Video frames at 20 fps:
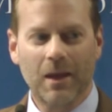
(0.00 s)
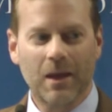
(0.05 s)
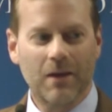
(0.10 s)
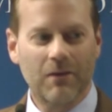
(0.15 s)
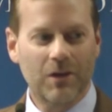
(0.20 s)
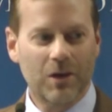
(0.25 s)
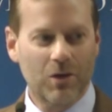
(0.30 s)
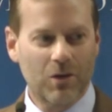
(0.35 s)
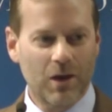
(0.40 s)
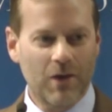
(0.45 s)

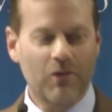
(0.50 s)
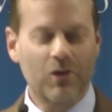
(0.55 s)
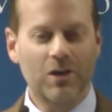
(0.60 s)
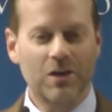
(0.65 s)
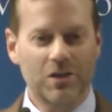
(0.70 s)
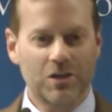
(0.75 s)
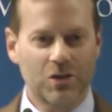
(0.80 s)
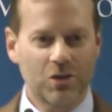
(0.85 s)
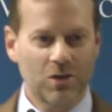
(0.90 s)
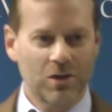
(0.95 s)
giving her
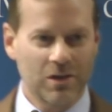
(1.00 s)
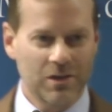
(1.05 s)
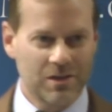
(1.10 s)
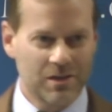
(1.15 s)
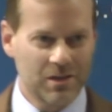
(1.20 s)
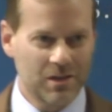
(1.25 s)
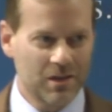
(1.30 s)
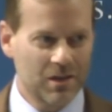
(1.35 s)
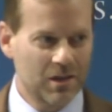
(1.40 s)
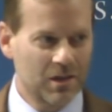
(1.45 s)
every
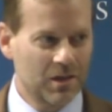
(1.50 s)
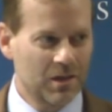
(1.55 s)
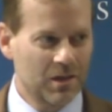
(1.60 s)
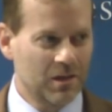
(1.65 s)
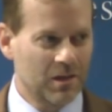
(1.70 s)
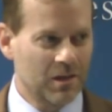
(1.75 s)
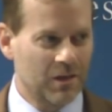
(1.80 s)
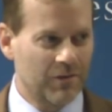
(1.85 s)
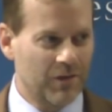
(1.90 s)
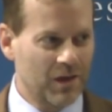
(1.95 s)
assurance
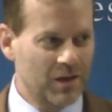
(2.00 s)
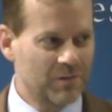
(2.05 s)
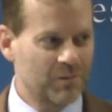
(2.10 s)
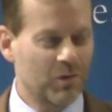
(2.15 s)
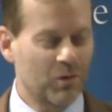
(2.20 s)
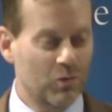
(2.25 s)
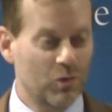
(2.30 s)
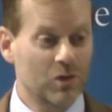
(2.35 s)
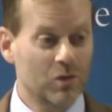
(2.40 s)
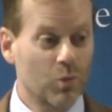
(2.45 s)
that
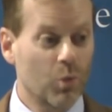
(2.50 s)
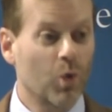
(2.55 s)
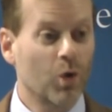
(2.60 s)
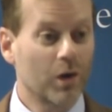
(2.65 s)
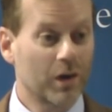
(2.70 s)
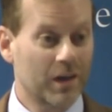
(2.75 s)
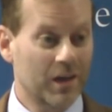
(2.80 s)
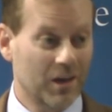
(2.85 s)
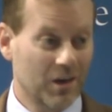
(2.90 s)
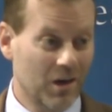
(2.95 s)
Facebook was
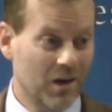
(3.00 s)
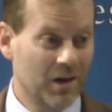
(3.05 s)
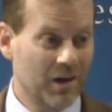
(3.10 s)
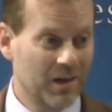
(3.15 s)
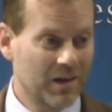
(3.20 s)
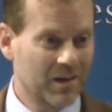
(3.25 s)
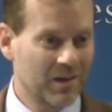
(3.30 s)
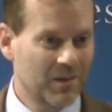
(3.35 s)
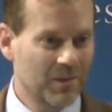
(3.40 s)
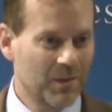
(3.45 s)
working on
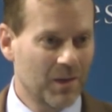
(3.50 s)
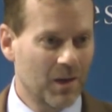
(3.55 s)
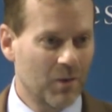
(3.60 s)
it.